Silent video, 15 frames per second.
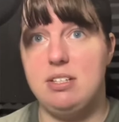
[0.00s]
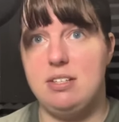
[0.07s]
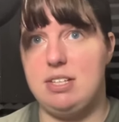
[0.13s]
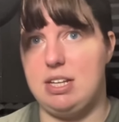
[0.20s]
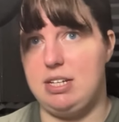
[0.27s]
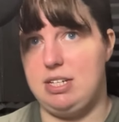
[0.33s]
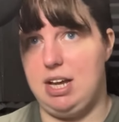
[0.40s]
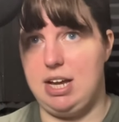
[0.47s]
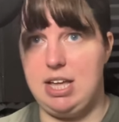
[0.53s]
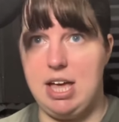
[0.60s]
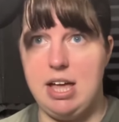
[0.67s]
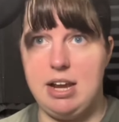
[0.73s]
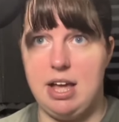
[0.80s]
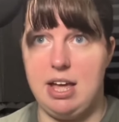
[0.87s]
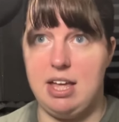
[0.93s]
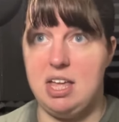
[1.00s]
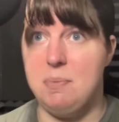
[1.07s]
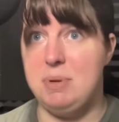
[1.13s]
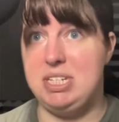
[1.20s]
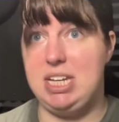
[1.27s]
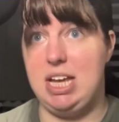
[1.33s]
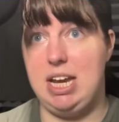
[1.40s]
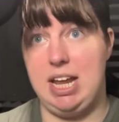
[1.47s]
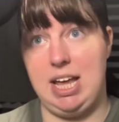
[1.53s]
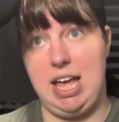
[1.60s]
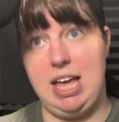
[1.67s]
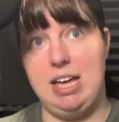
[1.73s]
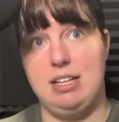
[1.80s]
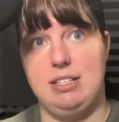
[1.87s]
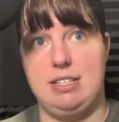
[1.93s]
said Diana, imitating
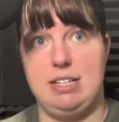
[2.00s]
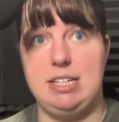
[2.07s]
Anne's